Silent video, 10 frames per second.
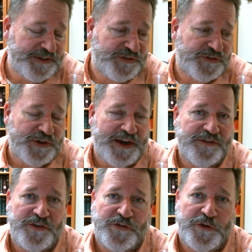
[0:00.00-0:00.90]
this
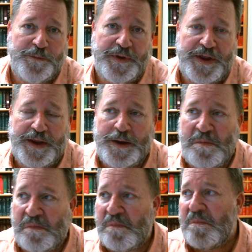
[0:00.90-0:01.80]
strikes us as
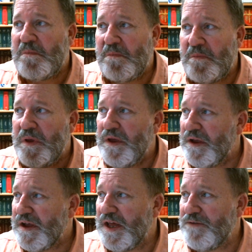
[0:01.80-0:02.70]
being
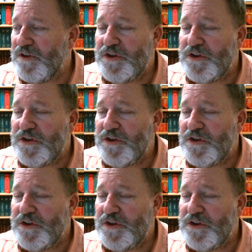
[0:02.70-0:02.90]
kind of